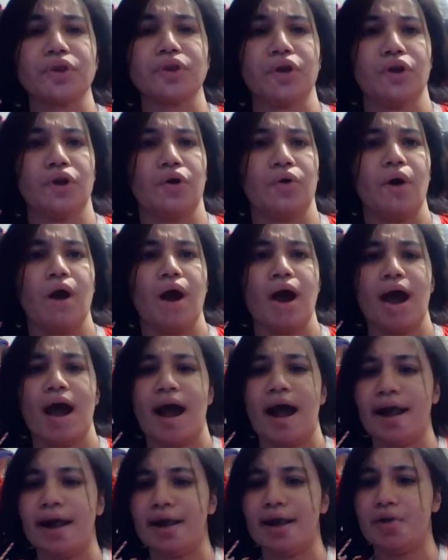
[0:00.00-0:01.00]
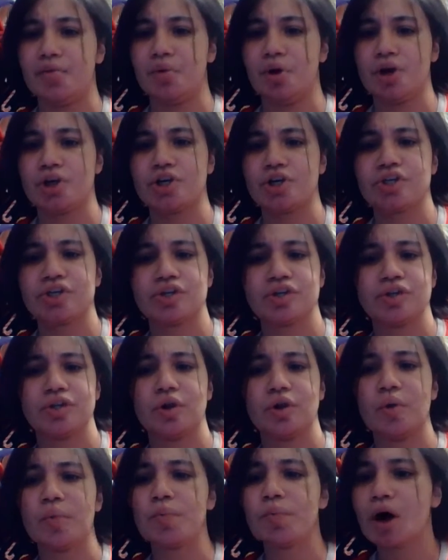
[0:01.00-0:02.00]
You know, I had watched, you
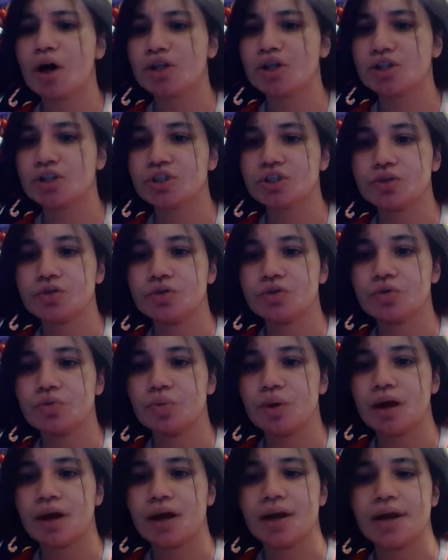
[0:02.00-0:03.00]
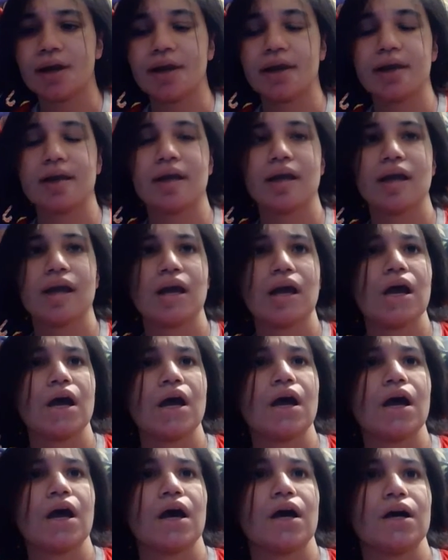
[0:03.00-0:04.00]
know, Monsoon Wedding.
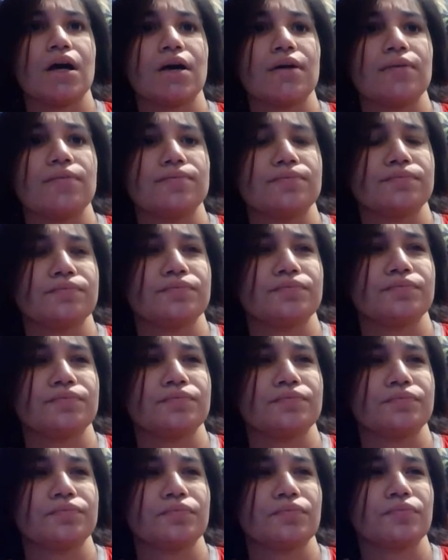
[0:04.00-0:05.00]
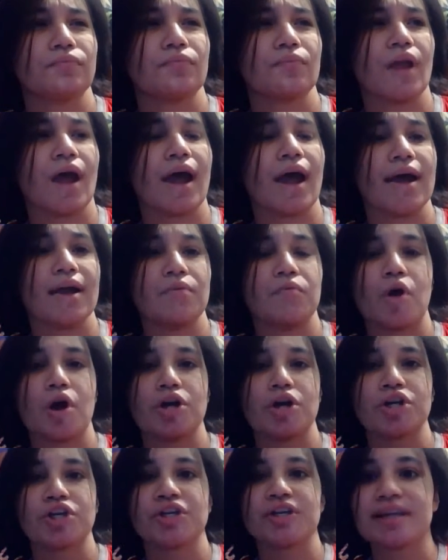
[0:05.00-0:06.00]
I had
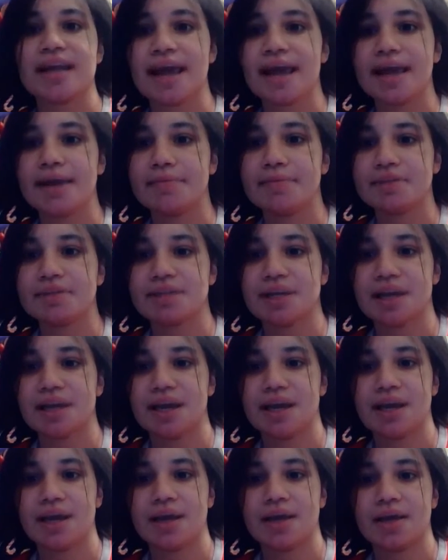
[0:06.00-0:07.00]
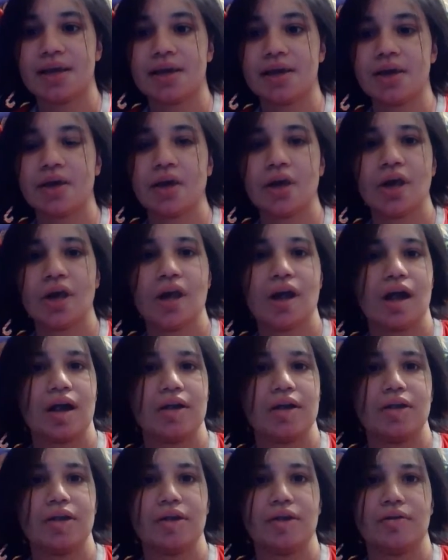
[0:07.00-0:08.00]
watched Namesake,
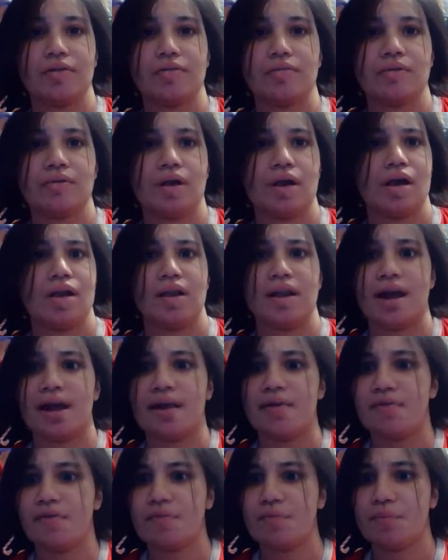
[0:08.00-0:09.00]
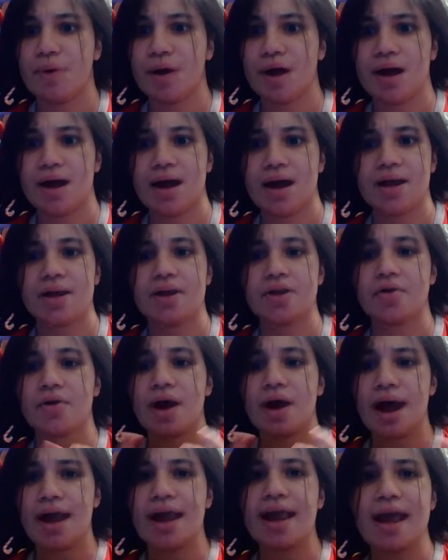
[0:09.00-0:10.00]
you know, Life of Pi. You know,
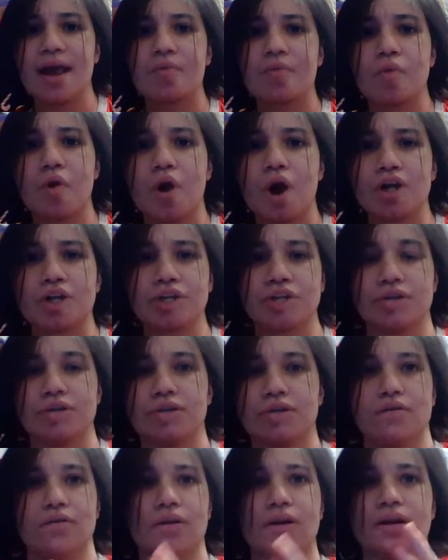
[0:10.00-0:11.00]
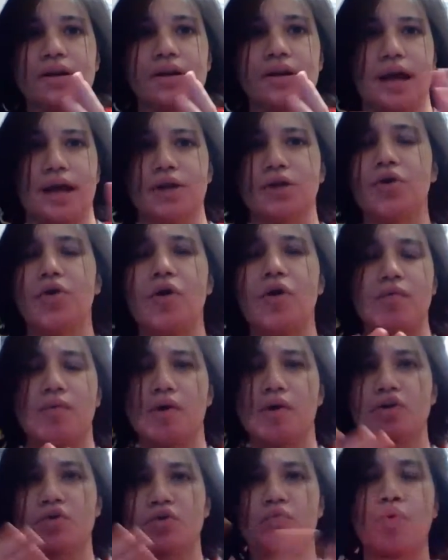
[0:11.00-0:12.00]
I had watched, you know, and I know I've
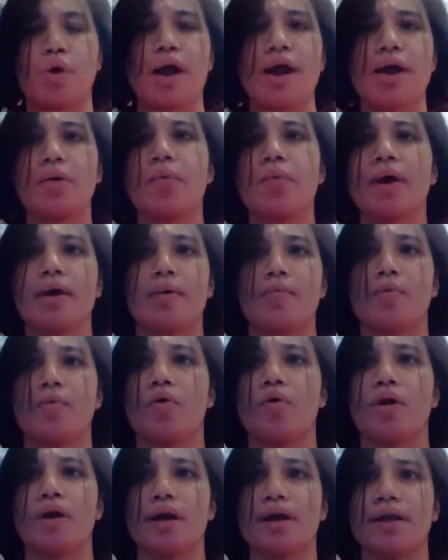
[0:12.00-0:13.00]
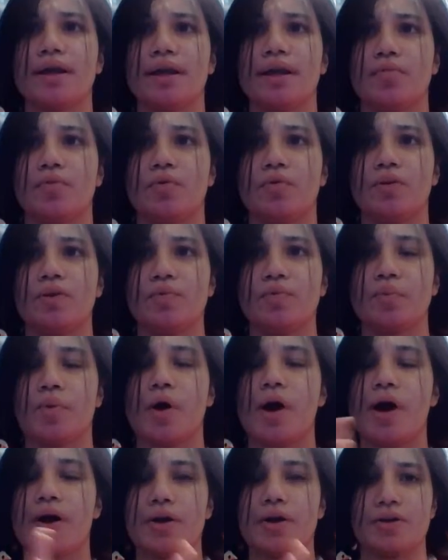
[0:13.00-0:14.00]
watched way, way more Indian movies
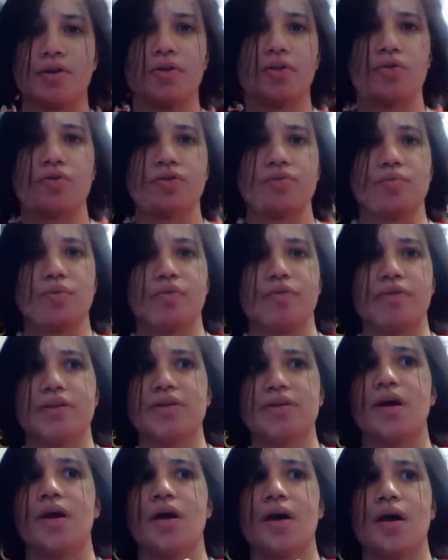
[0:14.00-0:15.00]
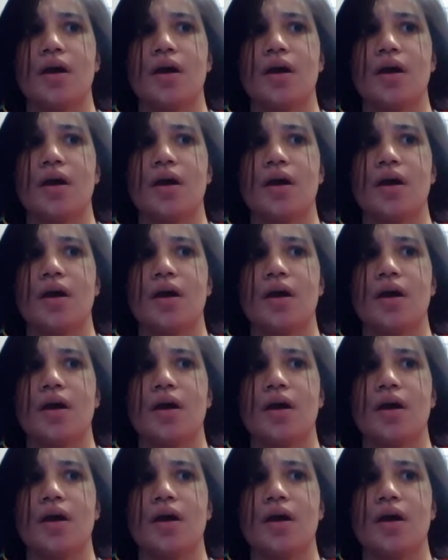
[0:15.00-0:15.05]
prior to those movies.